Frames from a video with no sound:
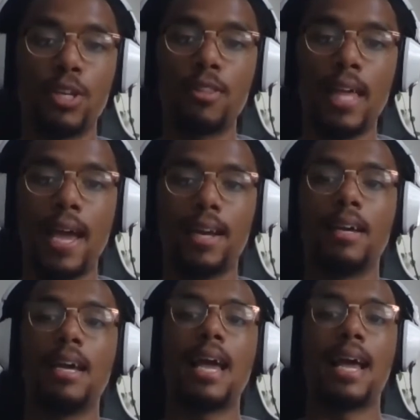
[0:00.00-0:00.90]
that
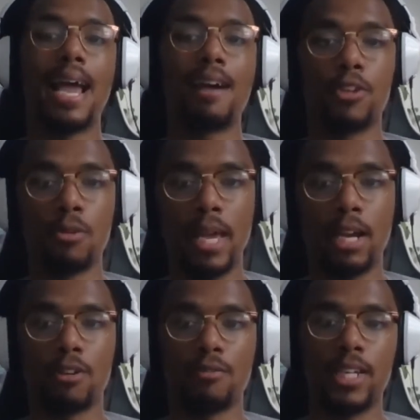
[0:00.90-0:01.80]
and have you
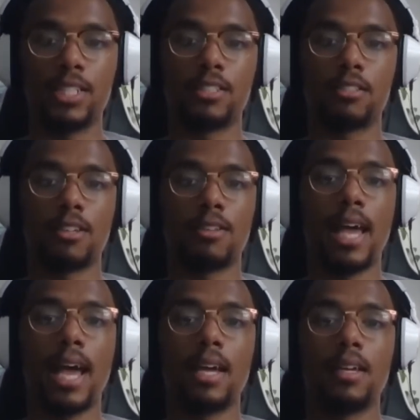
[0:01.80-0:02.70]
make revisions so
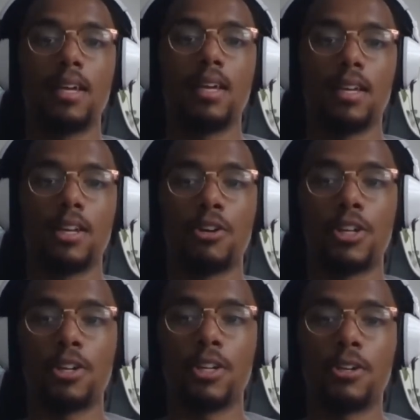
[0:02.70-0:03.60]
that
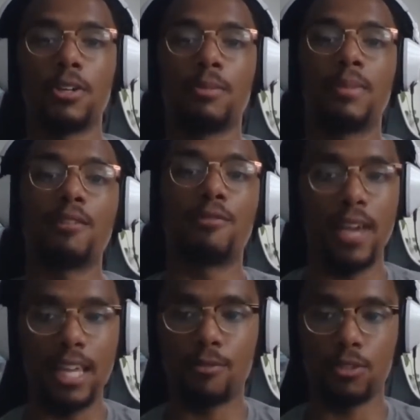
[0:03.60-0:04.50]
you're being
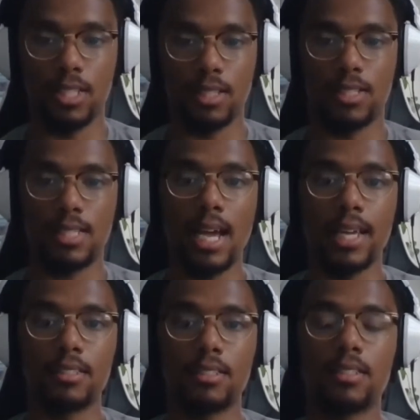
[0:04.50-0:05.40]
faithful to the
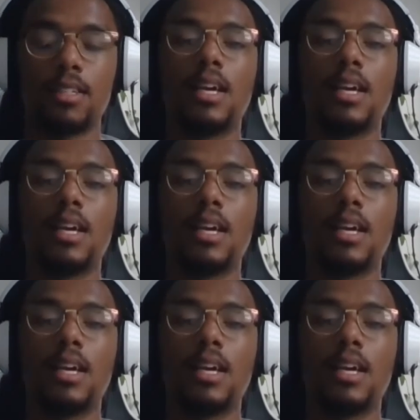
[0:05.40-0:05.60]
science.